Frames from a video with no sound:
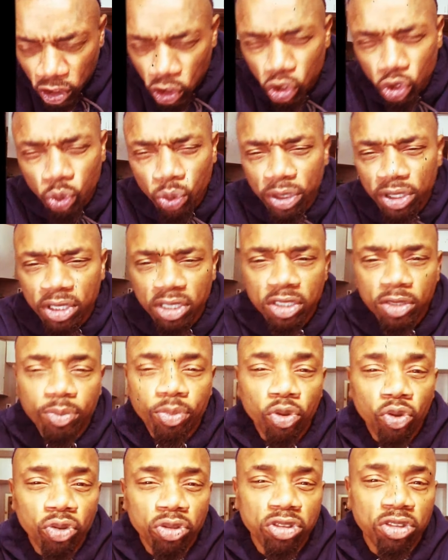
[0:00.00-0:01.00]
Twitter's
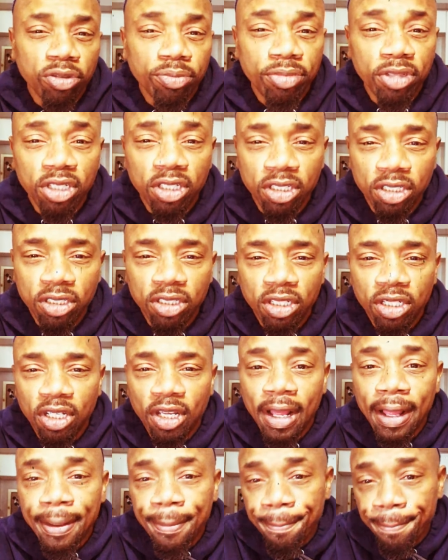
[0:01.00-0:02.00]
supposed to be
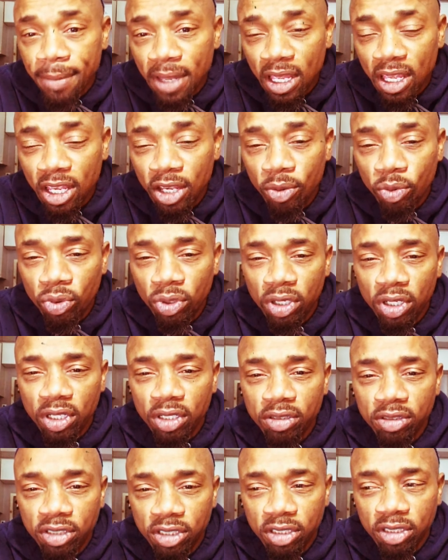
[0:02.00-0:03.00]
able
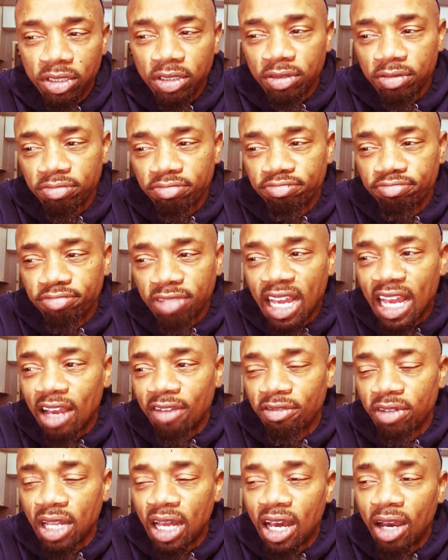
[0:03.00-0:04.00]
to, to
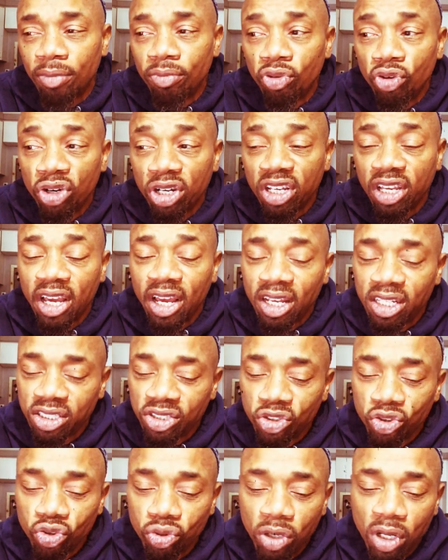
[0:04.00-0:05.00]
have live broadcasts
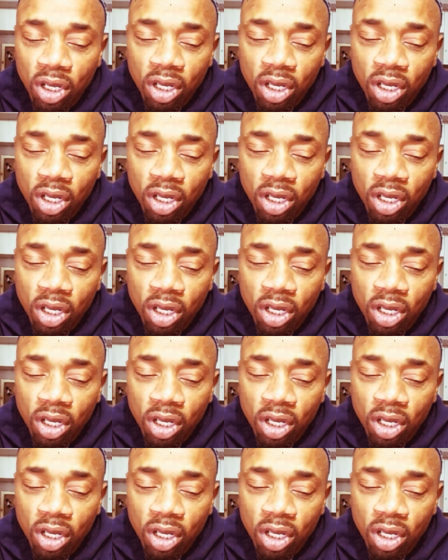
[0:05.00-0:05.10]
too.